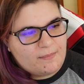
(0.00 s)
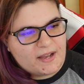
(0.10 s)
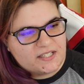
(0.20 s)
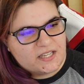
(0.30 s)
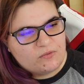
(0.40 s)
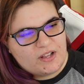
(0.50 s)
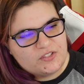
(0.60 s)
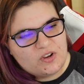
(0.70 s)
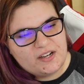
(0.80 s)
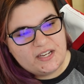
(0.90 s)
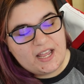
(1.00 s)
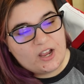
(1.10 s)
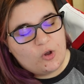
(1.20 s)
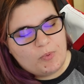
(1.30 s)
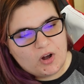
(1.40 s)
a Mexican restaurant in
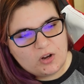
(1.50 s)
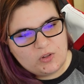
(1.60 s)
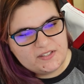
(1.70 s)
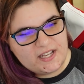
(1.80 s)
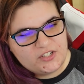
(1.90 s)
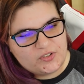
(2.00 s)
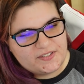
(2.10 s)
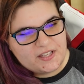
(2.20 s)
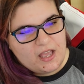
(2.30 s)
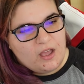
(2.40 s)
Echo Park, Los Angeles.